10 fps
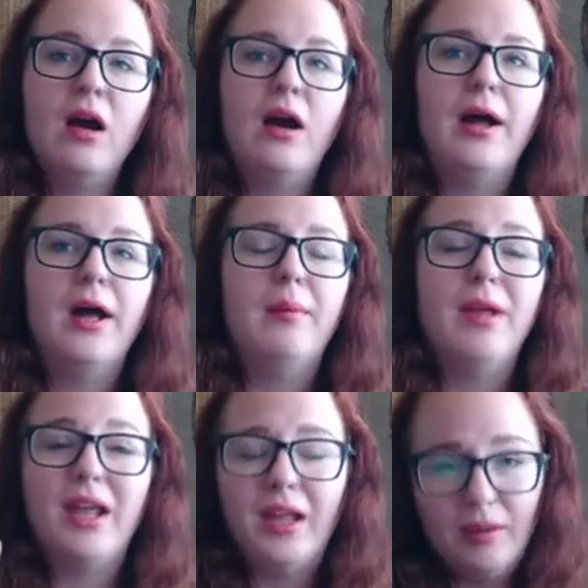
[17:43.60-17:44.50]

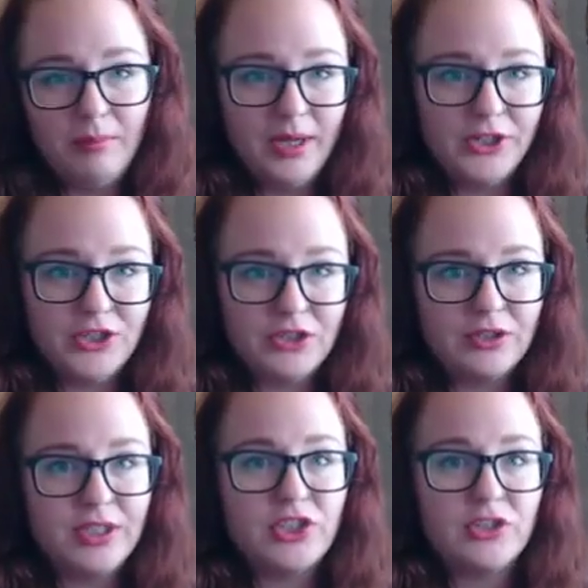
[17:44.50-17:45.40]
and make
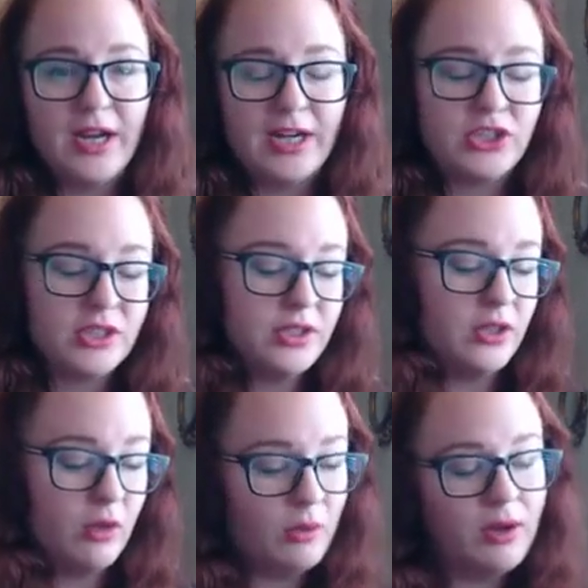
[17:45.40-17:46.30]
sure that you're actually
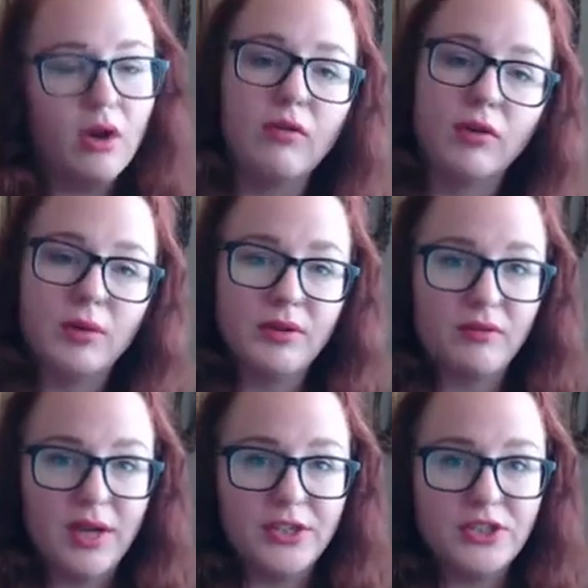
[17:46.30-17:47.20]
going over with a
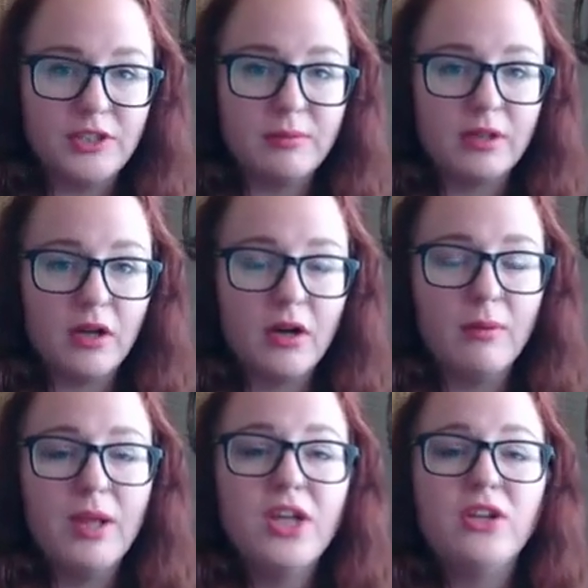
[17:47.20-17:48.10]
fine-tooth comb,